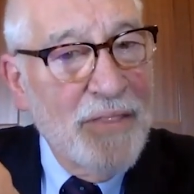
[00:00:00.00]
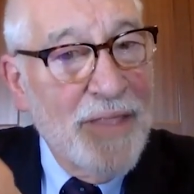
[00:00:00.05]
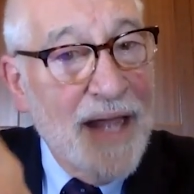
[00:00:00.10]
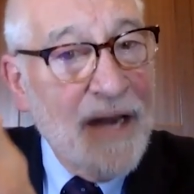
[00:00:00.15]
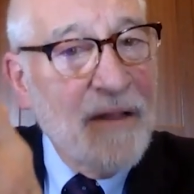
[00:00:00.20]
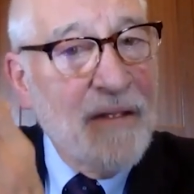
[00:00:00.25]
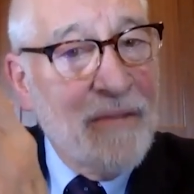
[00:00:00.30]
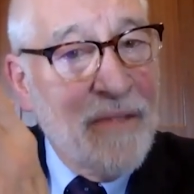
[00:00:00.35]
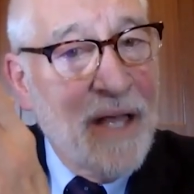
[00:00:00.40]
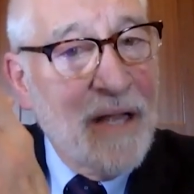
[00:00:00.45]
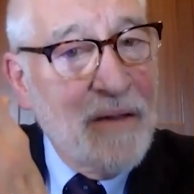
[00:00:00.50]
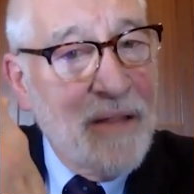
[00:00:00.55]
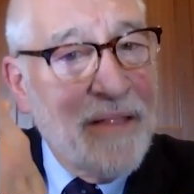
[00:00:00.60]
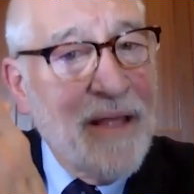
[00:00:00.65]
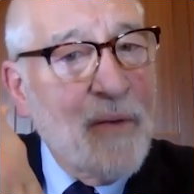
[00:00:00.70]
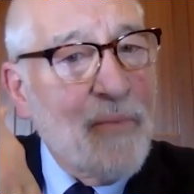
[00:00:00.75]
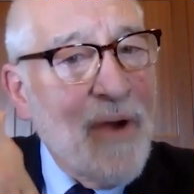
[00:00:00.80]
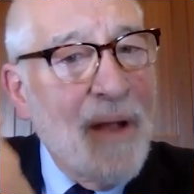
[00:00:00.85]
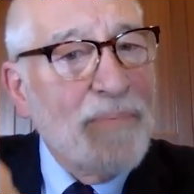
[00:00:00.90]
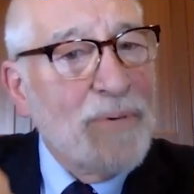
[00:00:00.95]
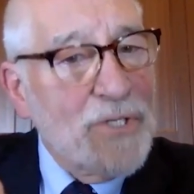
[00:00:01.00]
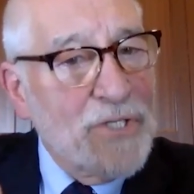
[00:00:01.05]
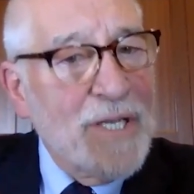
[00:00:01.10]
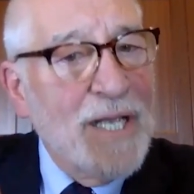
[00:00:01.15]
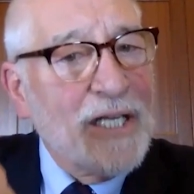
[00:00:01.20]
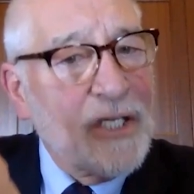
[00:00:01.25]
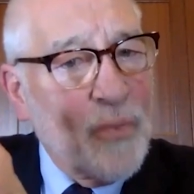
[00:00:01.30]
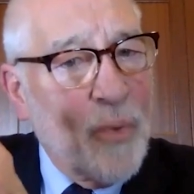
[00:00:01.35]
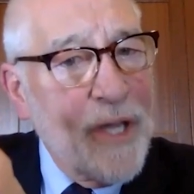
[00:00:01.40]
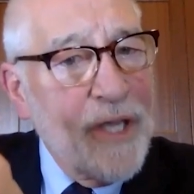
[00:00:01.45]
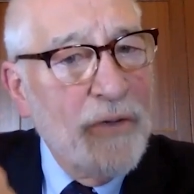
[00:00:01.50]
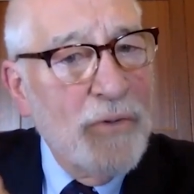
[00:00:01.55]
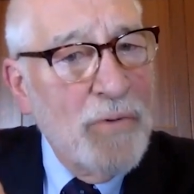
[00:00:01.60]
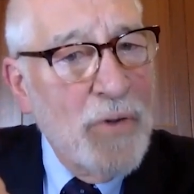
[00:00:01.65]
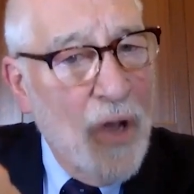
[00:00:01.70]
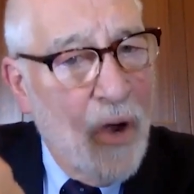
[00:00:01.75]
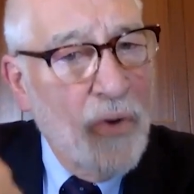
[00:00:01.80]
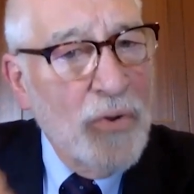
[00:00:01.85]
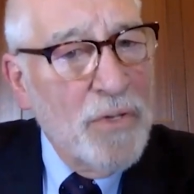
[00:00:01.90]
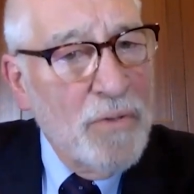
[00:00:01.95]
that represents what you
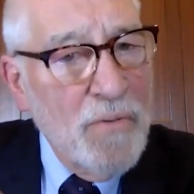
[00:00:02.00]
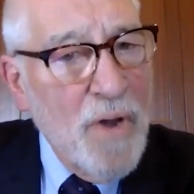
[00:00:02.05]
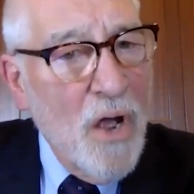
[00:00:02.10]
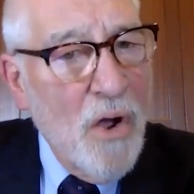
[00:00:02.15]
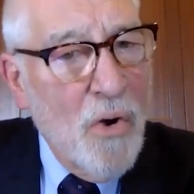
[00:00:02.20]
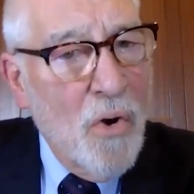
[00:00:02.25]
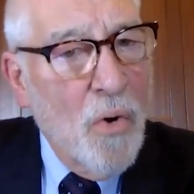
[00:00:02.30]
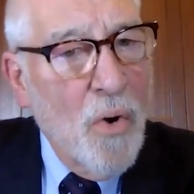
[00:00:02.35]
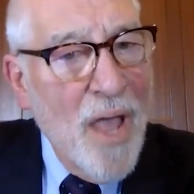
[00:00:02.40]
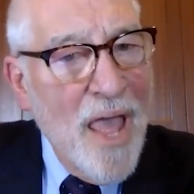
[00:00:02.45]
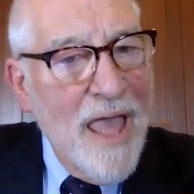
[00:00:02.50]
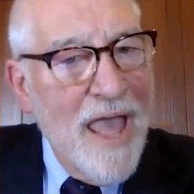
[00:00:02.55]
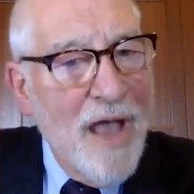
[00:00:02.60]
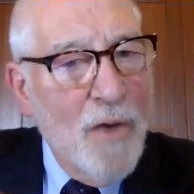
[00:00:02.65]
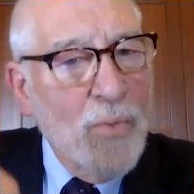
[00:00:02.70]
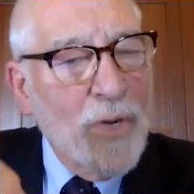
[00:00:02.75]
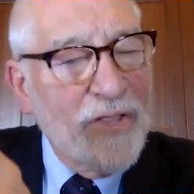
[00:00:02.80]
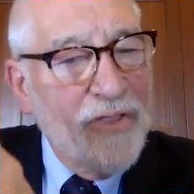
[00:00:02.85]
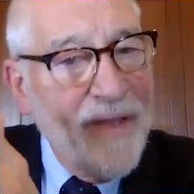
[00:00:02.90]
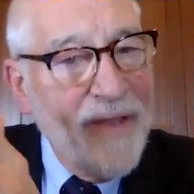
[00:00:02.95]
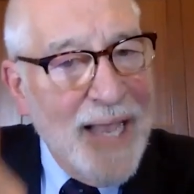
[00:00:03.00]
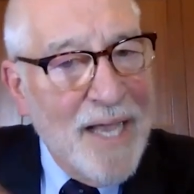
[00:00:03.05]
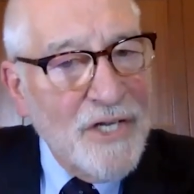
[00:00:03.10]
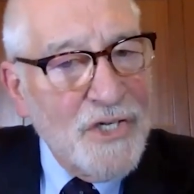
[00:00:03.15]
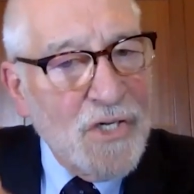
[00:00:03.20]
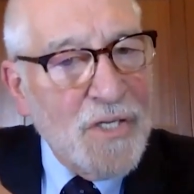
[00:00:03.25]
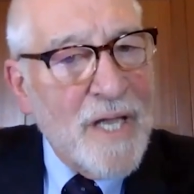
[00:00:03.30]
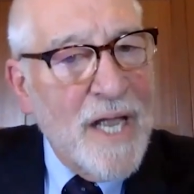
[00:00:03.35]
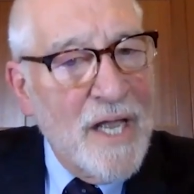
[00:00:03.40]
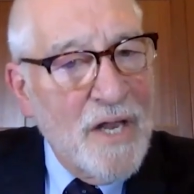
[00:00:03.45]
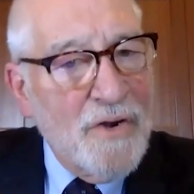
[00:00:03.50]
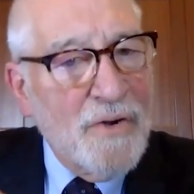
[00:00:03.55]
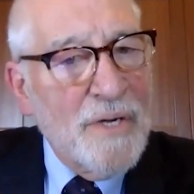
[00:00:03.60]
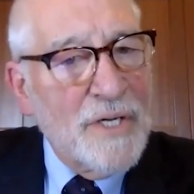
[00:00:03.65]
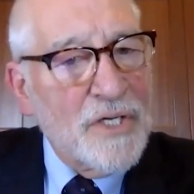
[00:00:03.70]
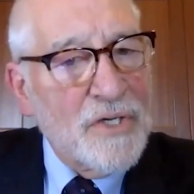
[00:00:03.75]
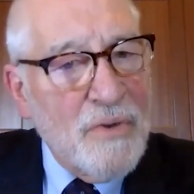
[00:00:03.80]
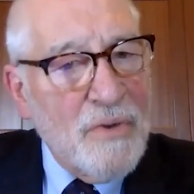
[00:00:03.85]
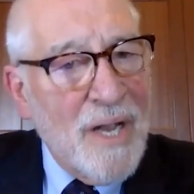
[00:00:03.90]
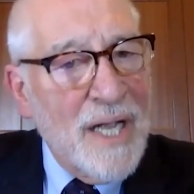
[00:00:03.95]
know. And what the educator
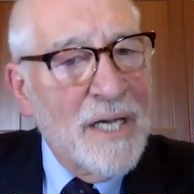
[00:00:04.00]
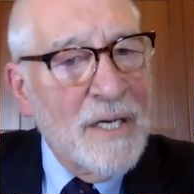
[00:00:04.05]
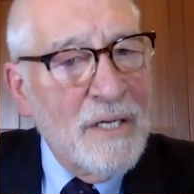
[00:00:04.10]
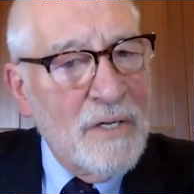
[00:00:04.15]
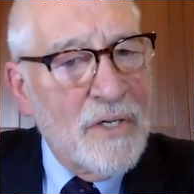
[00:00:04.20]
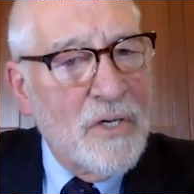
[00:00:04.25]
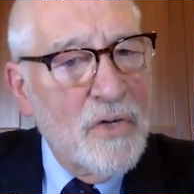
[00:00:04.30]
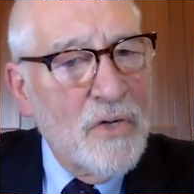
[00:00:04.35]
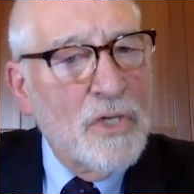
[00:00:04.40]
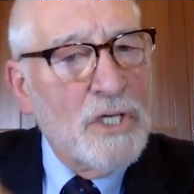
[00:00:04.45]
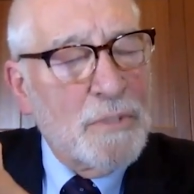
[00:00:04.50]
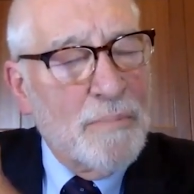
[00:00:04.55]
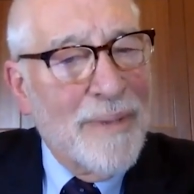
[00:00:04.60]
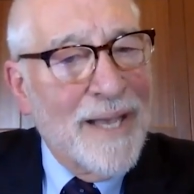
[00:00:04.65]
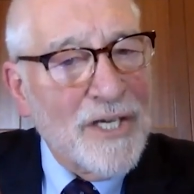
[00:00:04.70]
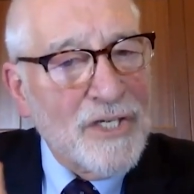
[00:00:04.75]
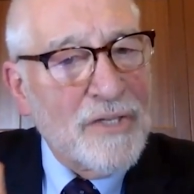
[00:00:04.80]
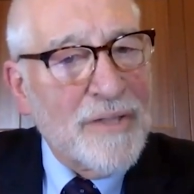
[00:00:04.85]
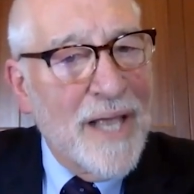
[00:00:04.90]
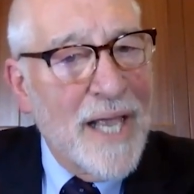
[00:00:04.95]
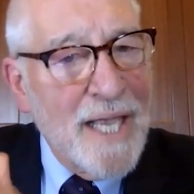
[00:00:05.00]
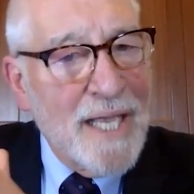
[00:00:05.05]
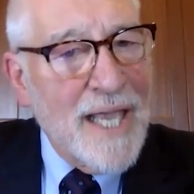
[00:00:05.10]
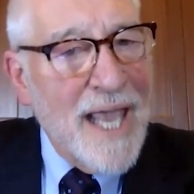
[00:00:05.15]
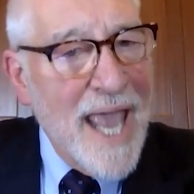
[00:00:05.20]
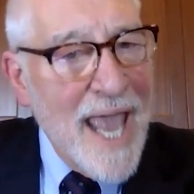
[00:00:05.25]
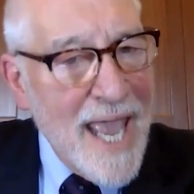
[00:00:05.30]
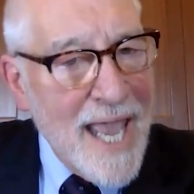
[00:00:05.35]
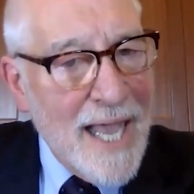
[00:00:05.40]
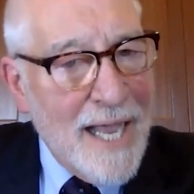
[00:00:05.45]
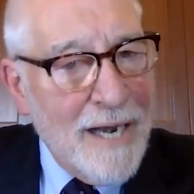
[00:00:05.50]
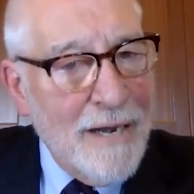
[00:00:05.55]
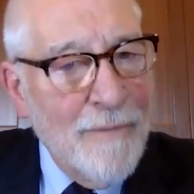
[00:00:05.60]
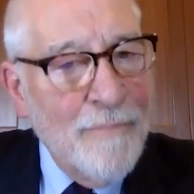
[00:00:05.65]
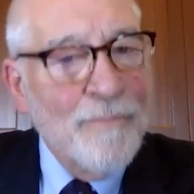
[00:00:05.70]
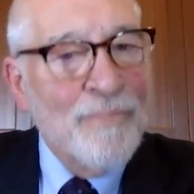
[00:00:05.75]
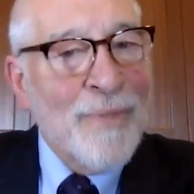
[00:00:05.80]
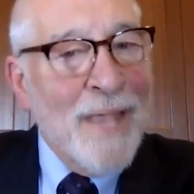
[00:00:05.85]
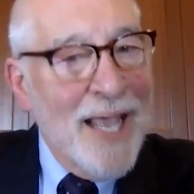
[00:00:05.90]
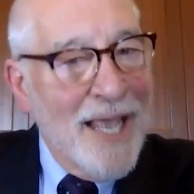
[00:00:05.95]
is trying to do as best they
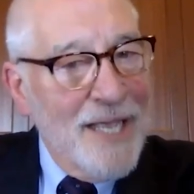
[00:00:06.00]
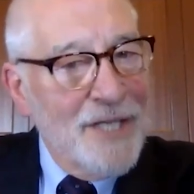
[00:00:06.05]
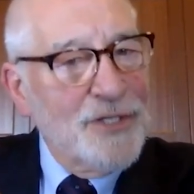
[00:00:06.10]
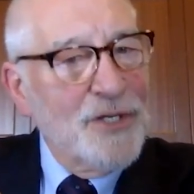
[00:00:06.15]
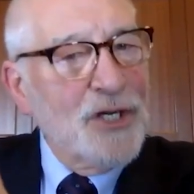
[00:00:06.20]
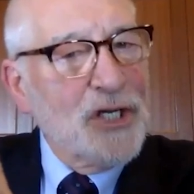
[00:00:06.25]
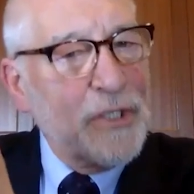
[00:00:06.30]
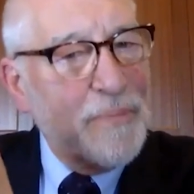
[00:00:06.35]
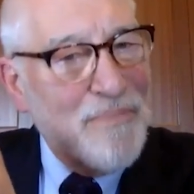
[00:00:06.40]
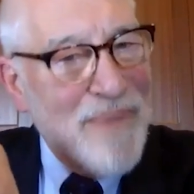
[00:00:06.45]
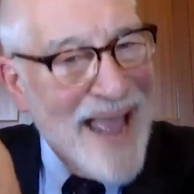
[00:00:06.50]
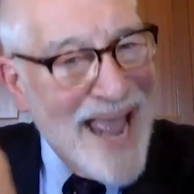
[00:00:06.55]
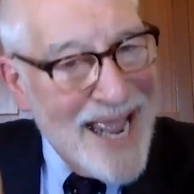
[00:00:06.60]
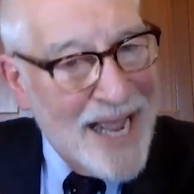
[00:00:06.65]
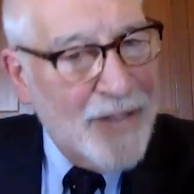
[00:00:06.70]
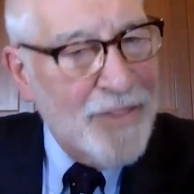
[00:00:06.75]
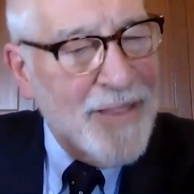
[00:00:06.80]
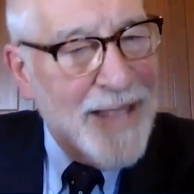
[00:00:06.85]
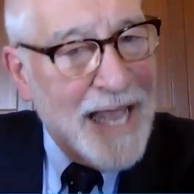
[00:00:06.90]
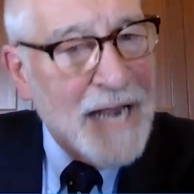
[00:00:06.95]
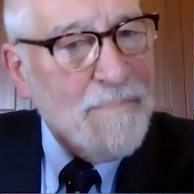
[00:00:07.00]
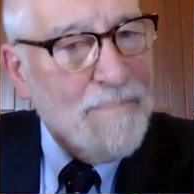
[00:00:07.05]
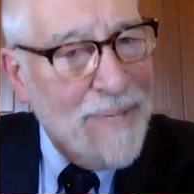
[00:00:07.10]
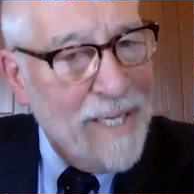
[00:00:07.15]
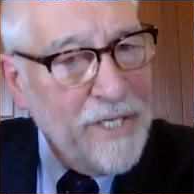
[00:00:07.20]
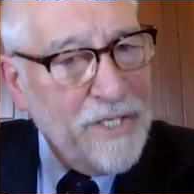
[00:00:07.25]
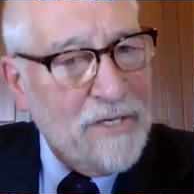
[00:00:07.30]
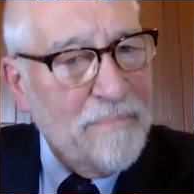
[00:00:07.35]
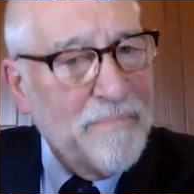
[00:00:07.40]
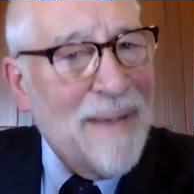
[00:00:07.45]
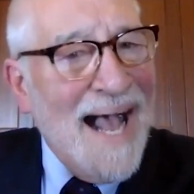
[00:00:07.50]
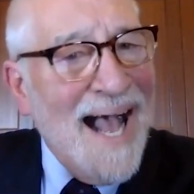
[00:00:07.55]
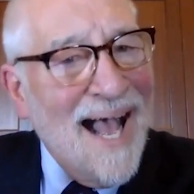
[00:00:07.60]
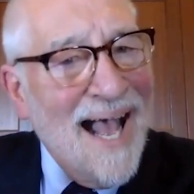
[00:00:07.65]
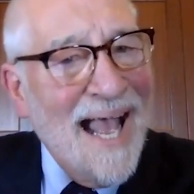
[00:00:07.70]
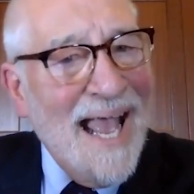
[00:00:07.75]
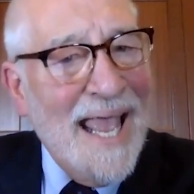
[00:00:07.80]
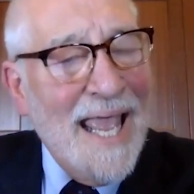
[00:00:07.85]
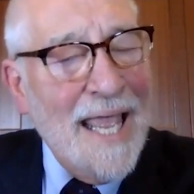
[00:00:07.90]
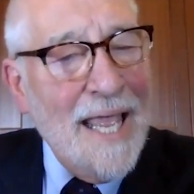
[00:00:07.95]
can is expand that piece of
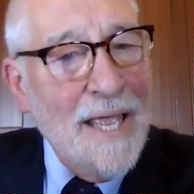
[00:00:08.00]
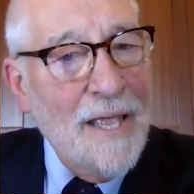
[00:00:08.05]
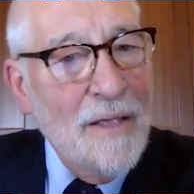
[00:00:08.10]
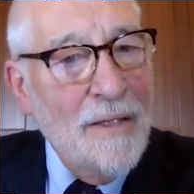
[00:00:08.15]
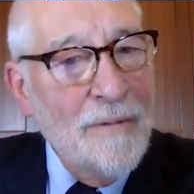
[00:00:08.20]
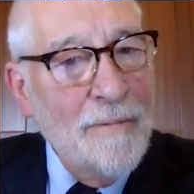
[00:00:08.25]
pie.